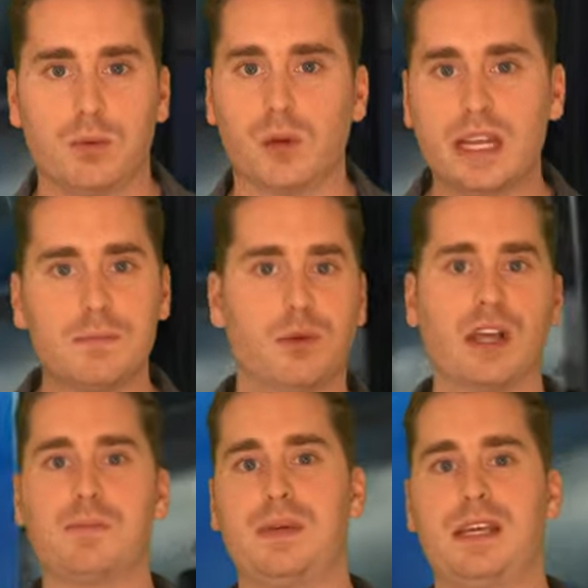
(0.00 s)
Bling
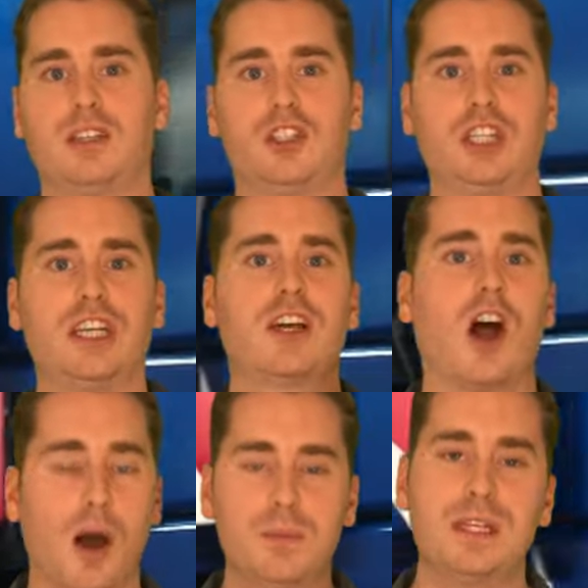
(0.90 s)
Bling PSG
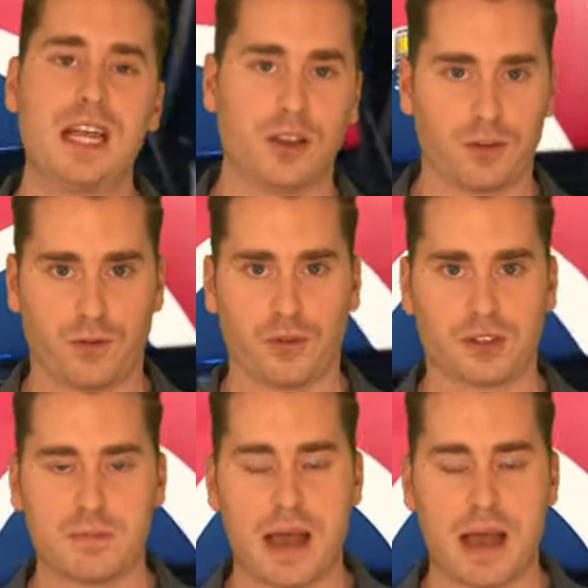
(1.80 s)
come together for this